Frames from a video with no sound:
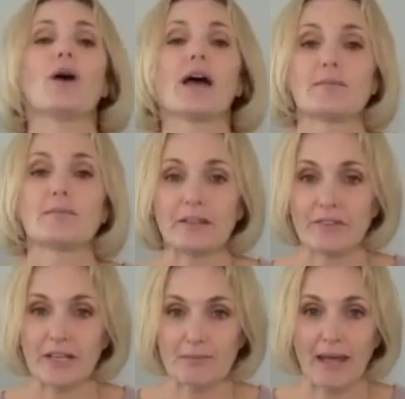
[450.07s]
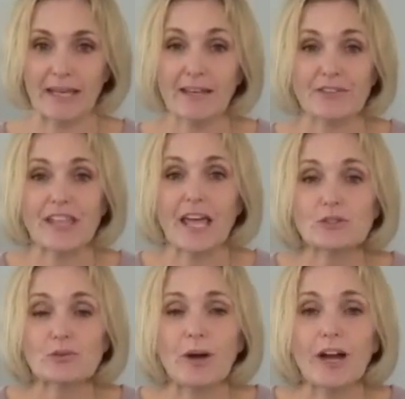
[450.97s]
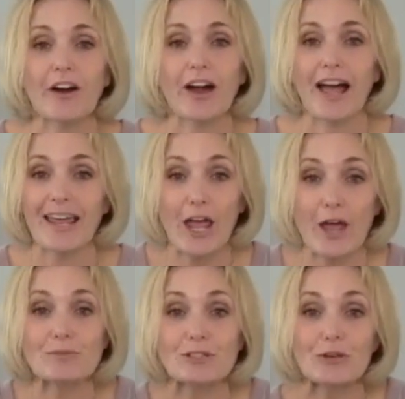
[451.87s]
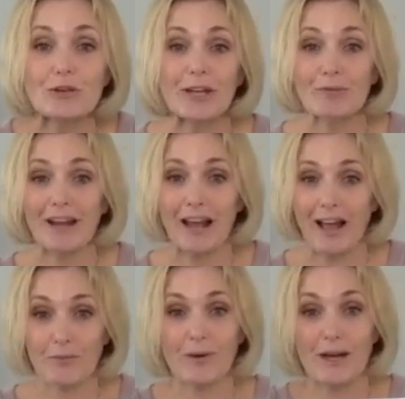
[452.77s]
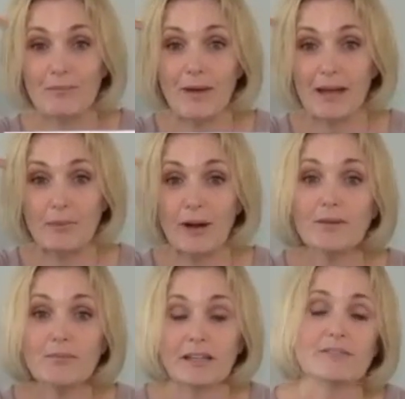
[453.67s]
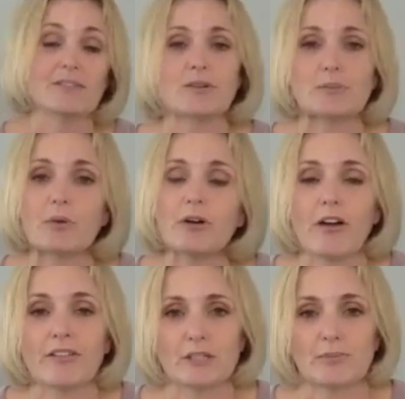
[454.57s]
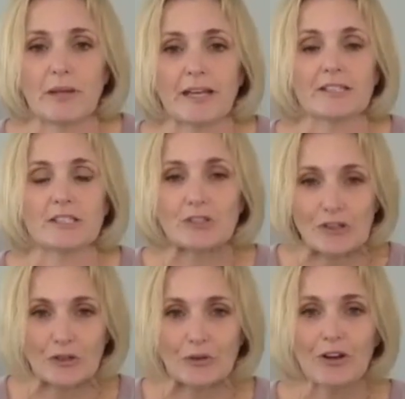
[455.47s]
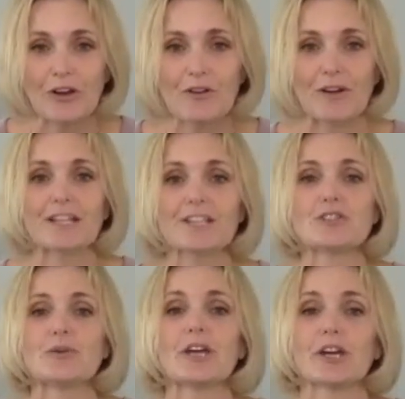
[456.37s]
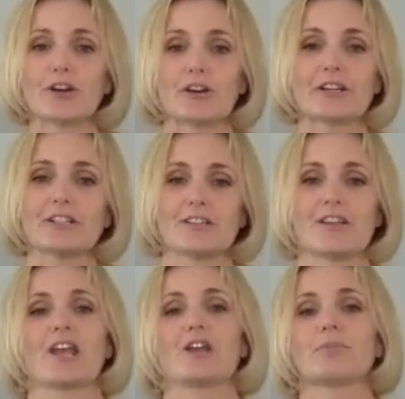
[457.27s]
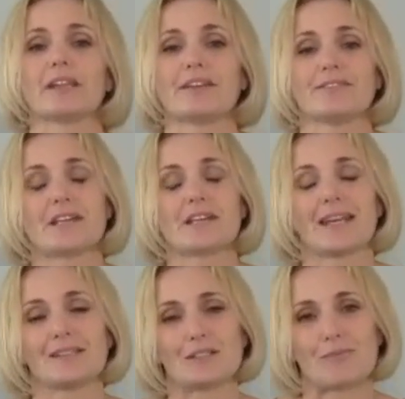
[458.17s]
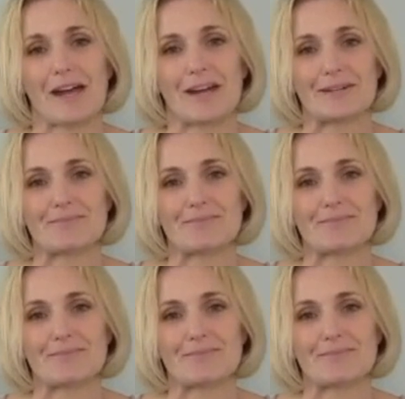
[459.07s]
I'm living in my gifts. That's where I am doing what my brain believes I was put on this planet to do, right? To encourage and uplift and inspire.